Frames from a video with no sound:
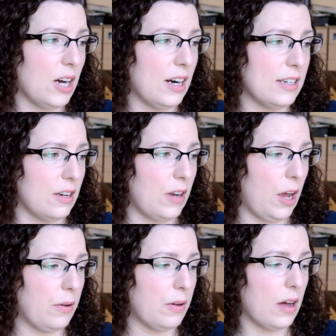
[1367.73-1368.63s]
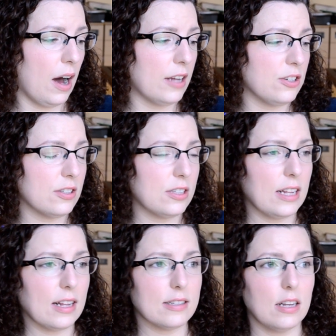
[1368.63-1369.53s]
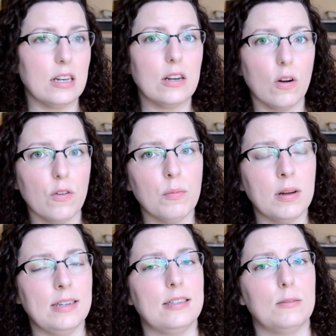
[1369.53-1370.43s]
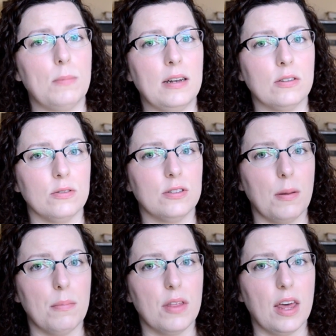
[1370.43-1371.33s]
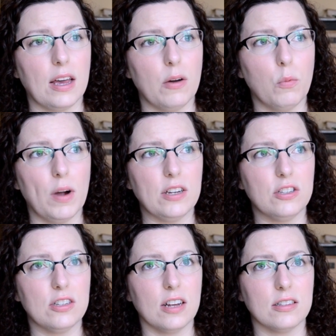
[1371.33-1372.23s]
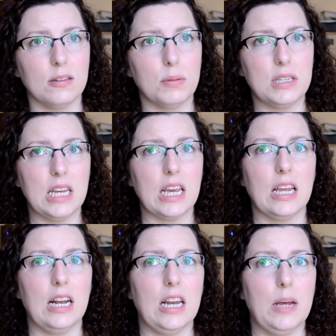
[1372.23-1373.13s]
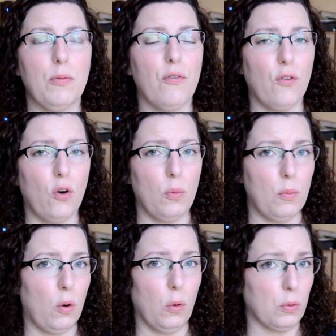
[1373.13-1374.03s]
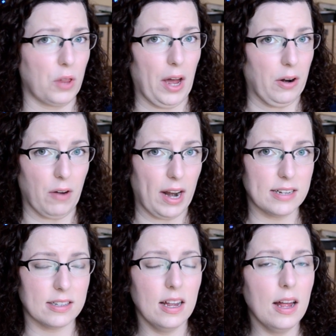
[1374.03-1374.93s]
I don't know. I just think that's a lot of money to spend on something which doesn't particularly perform all that great.